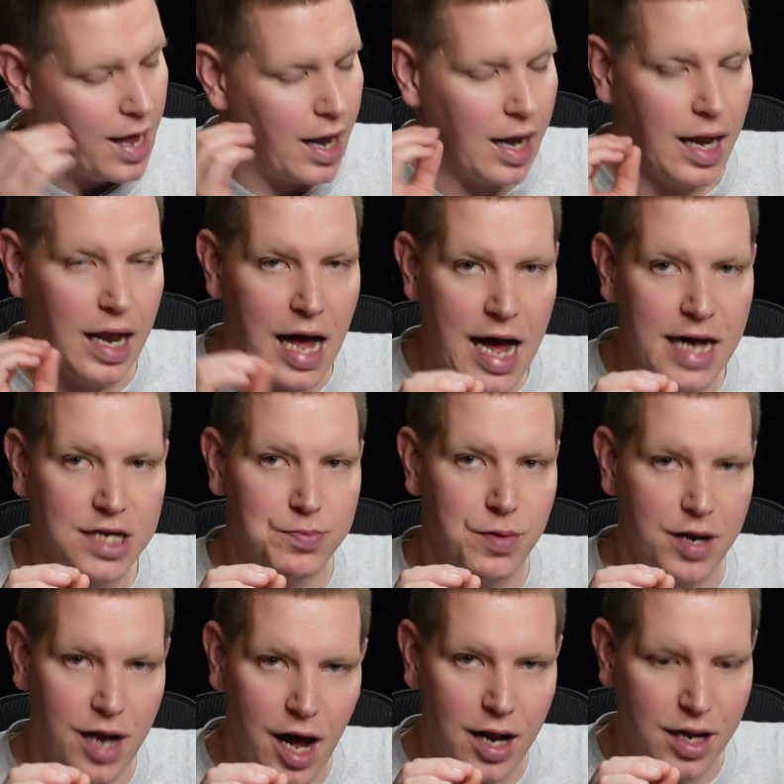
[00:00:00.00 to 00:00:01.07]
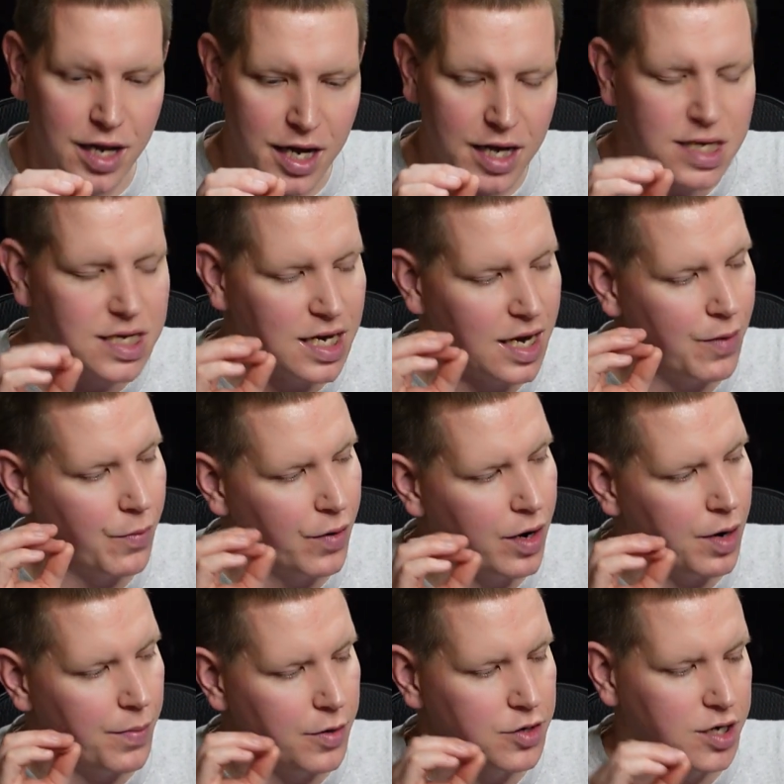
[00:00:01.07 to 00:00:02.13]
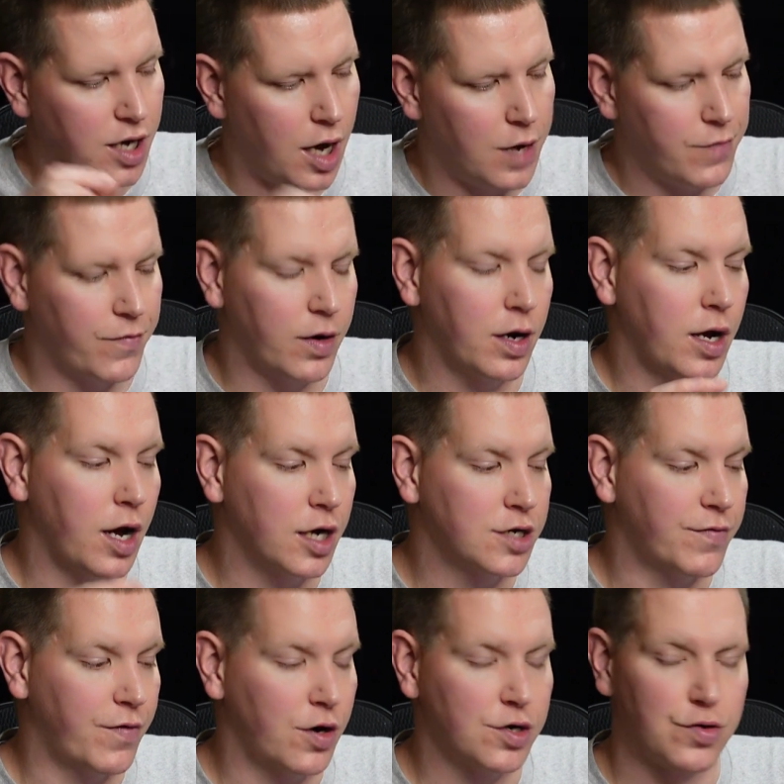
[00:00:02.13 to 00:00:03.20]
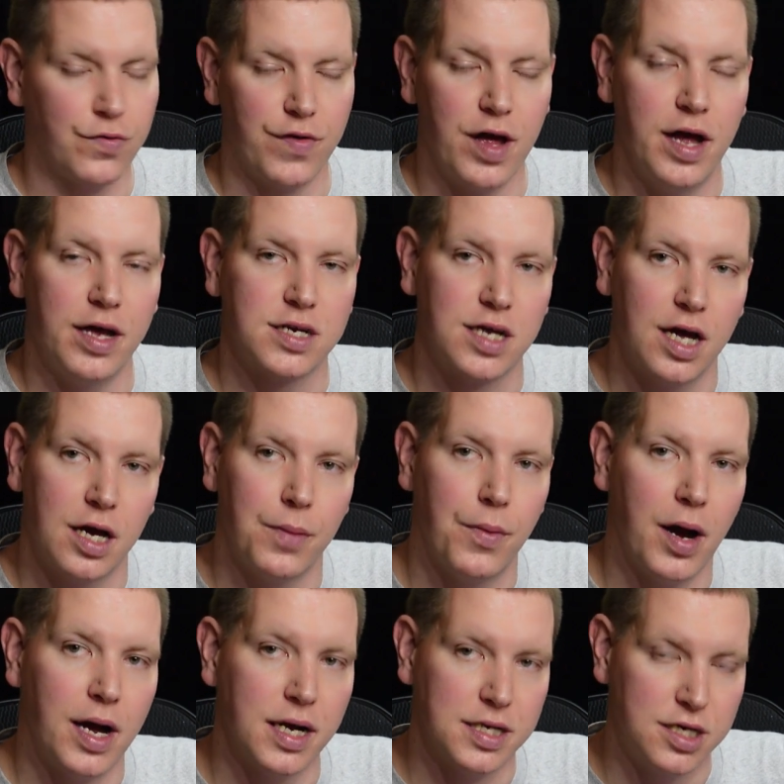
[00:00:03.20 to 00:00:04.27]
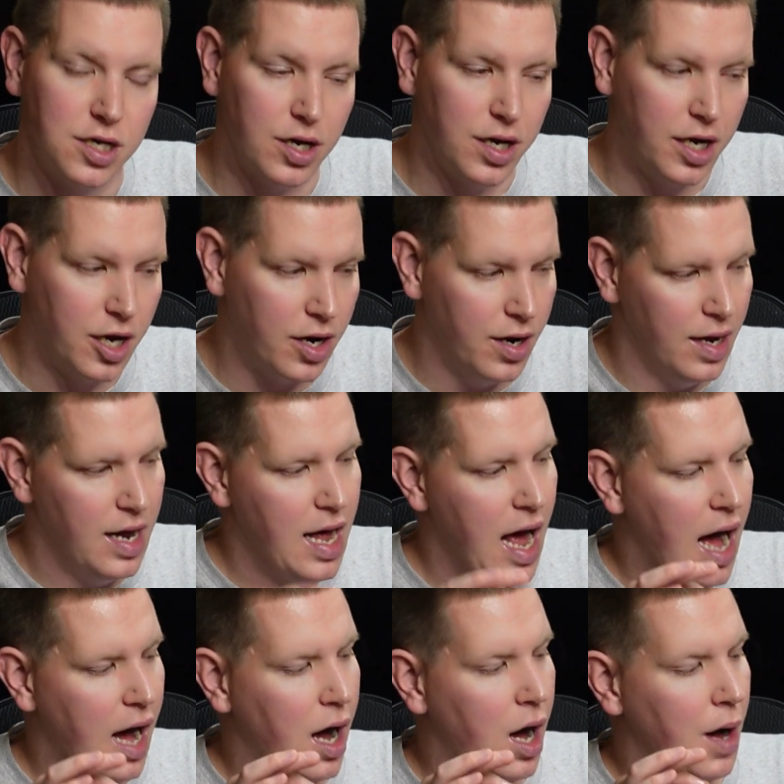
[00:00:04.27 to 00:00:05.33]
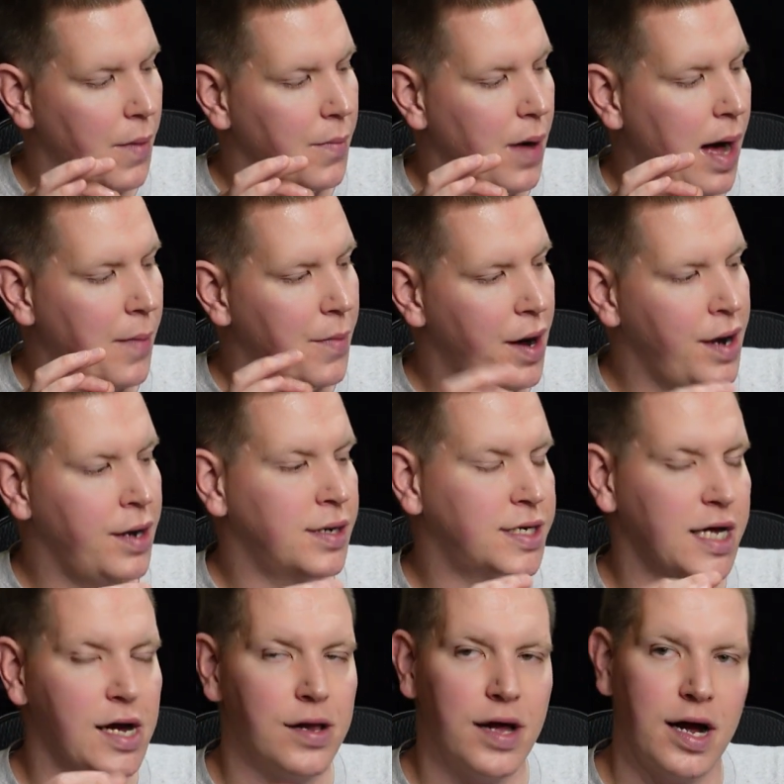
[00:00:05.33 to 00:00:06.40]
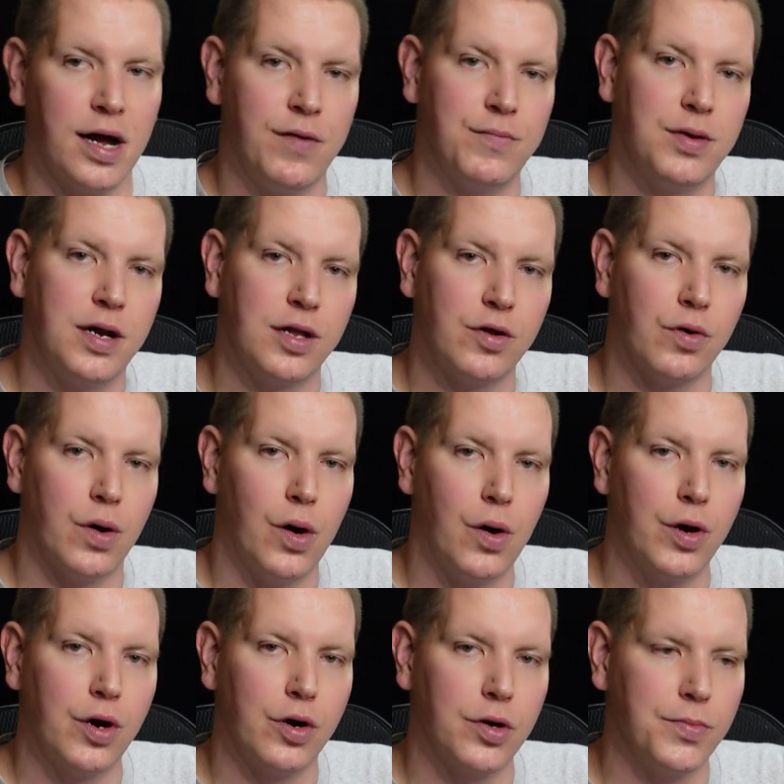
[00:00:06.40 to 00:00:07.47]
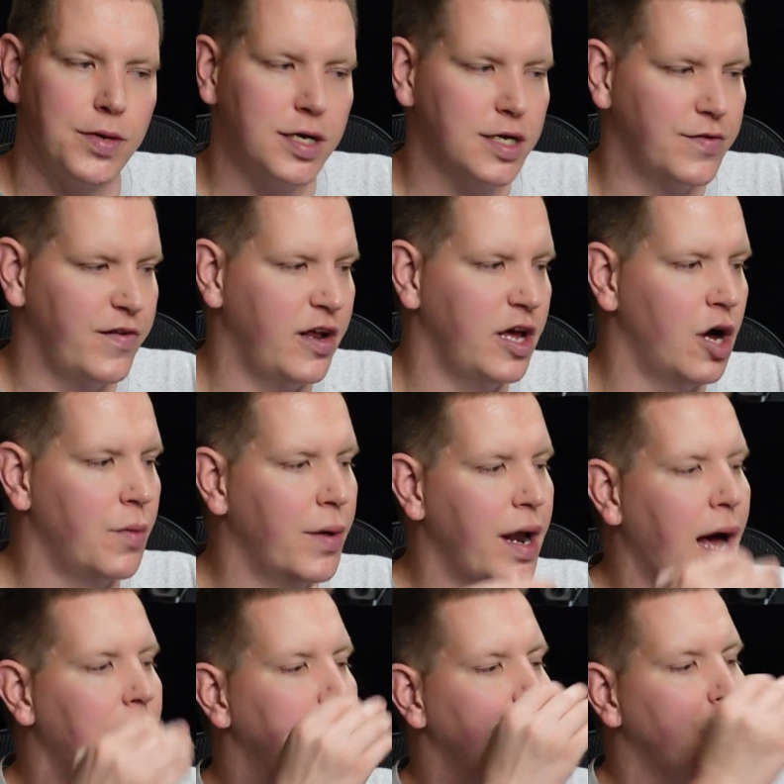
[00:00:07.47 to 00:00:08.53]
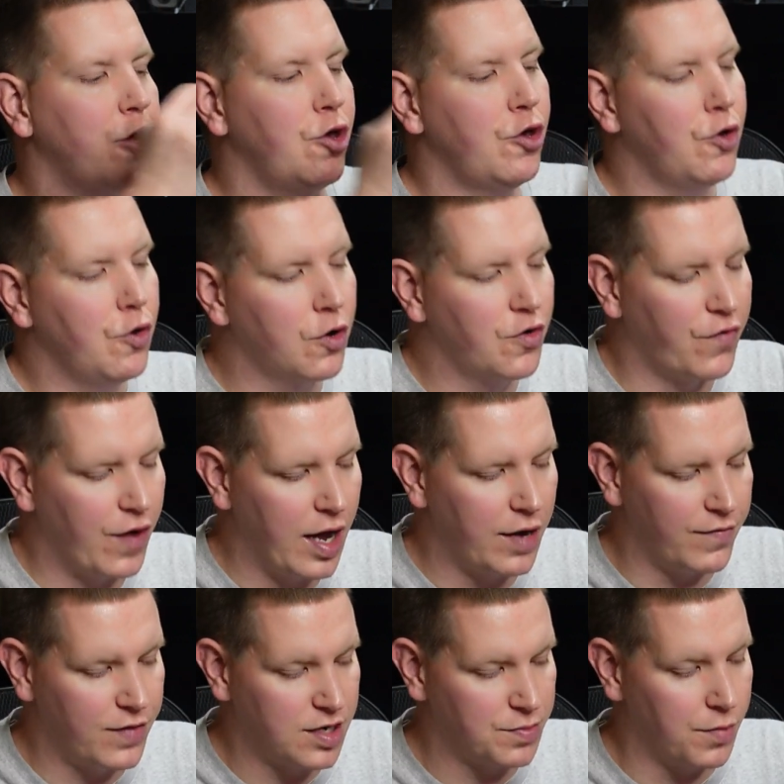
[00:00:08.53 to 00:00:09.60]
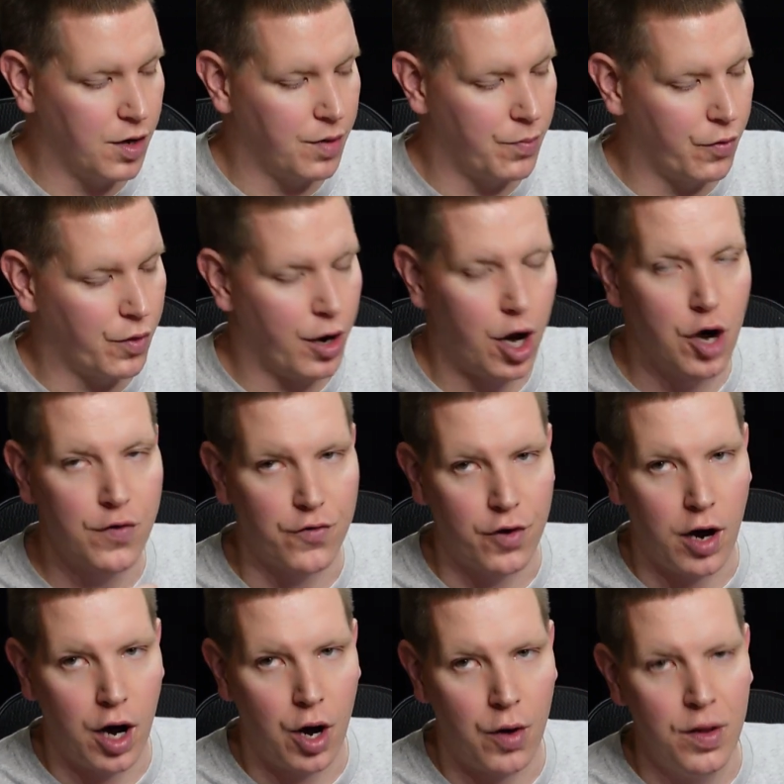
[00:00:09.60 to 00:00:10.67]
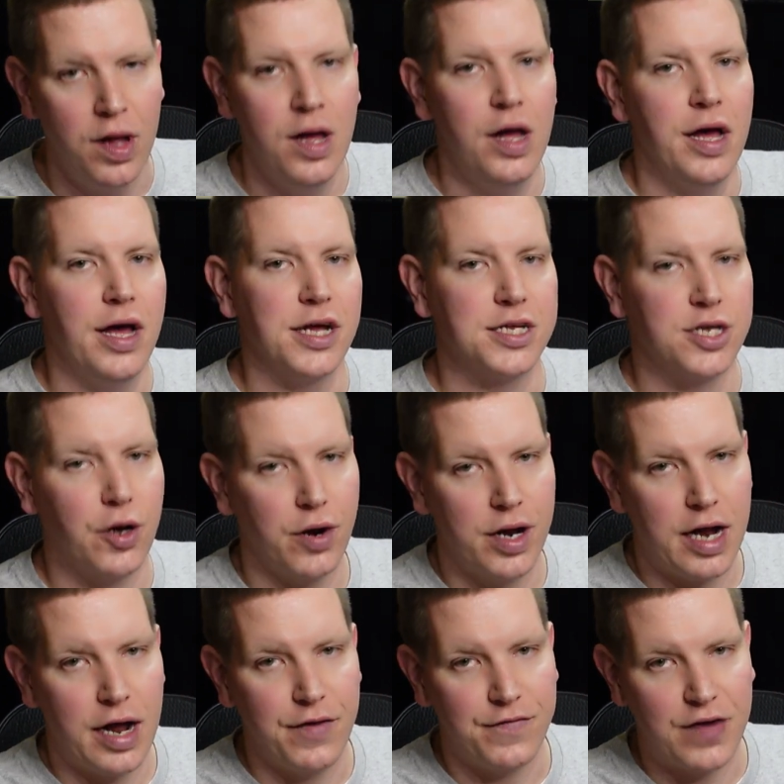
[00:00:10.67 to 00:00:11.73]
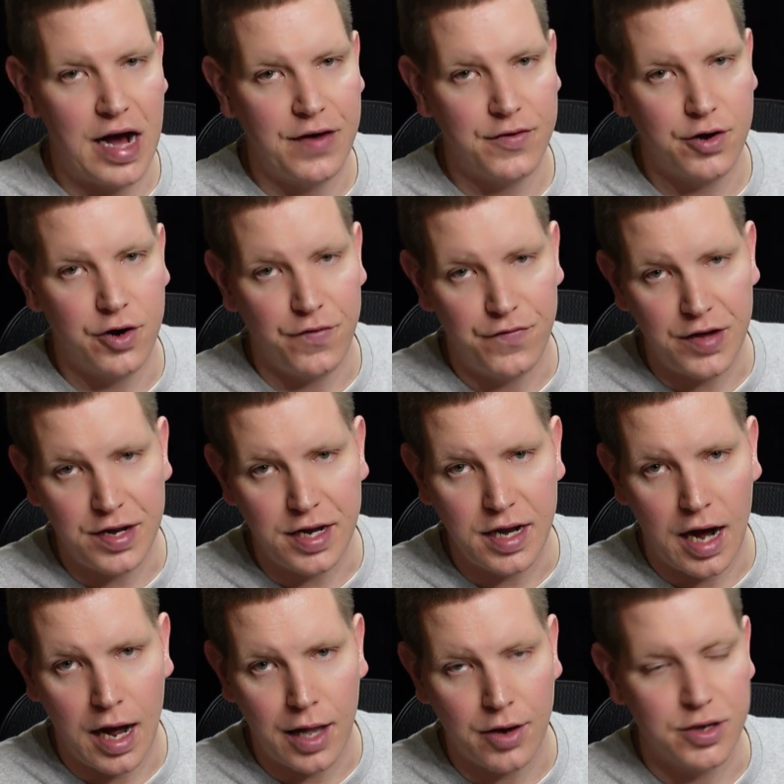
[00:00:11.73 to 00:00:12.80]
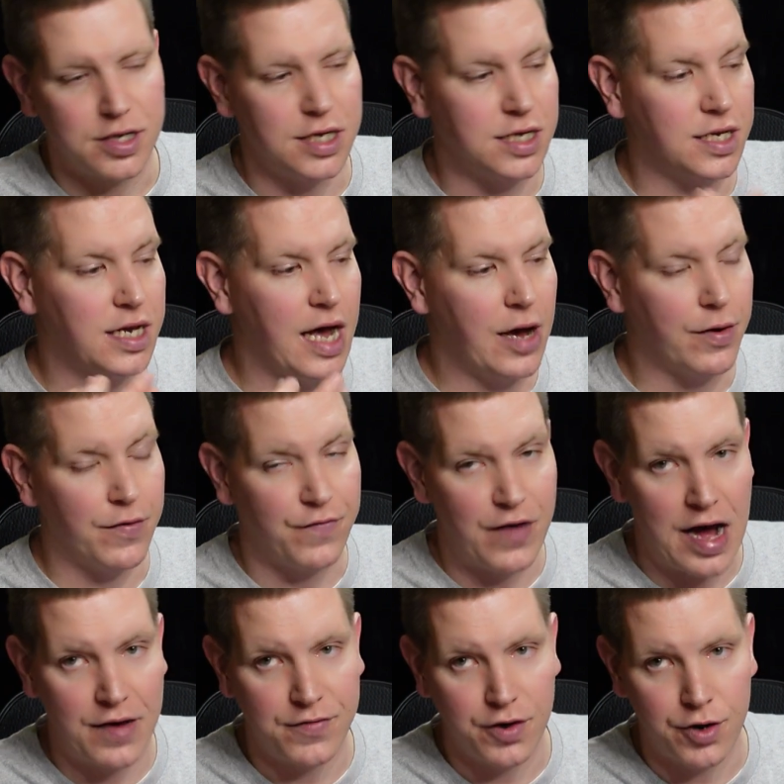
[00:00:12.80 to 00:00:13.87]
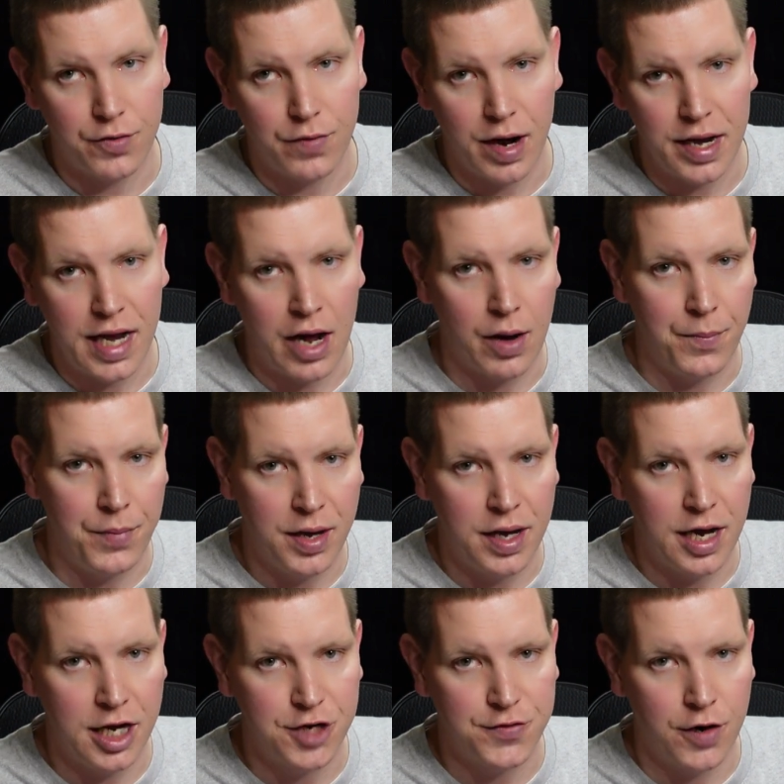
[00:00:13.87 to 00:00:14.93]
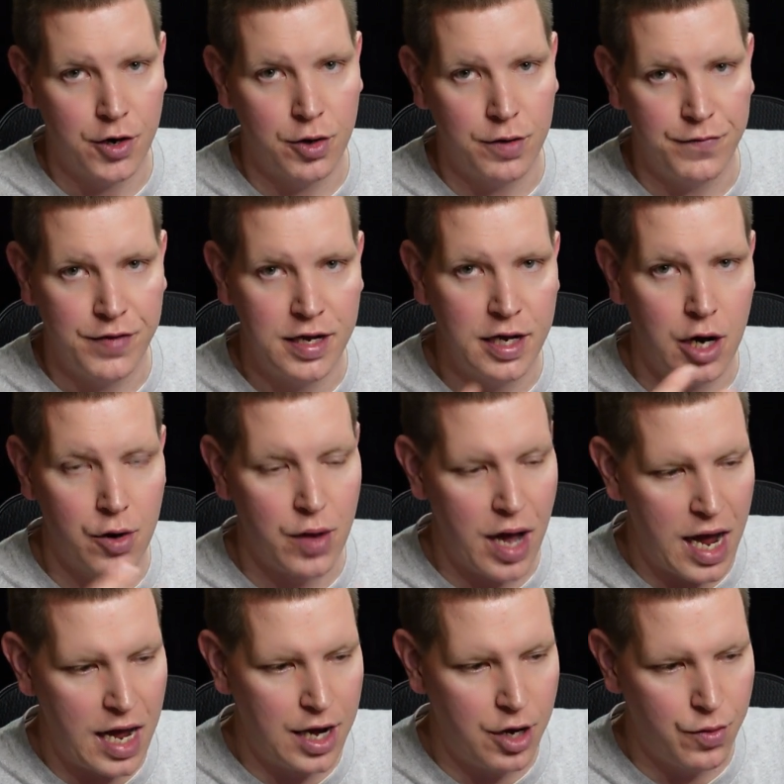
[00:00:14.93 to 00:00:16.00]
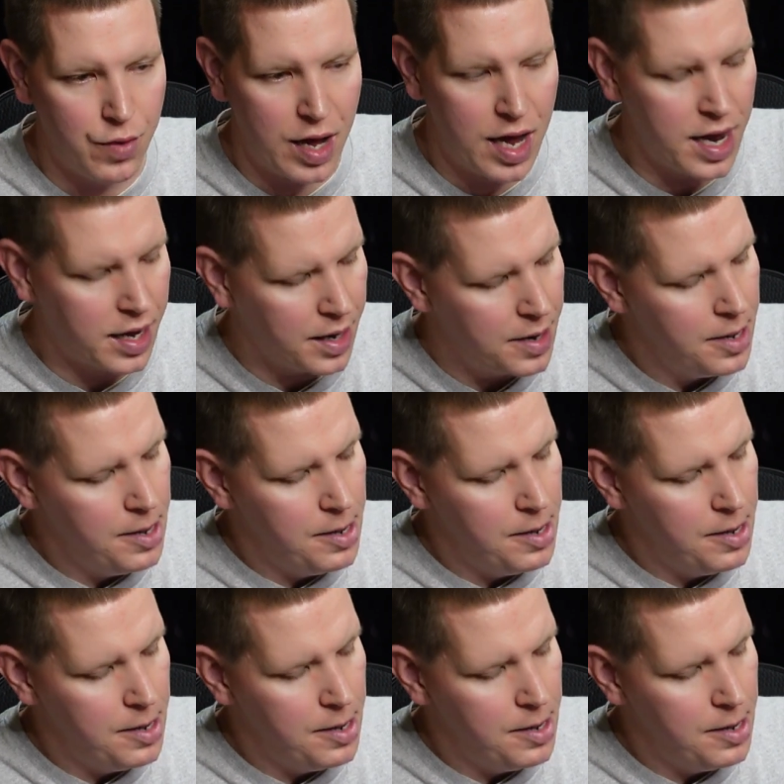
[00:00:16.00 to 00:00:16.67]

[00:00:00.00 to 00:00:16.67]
Last but not least, and one of the most controversial things Gigabyte has done here. I might sound like I've been a little hard on them in this video, but I'm a huge fan of this motherboard. Overall, it started out at $550. It's down to $500 right now at B&H Photo and Video and Newegg.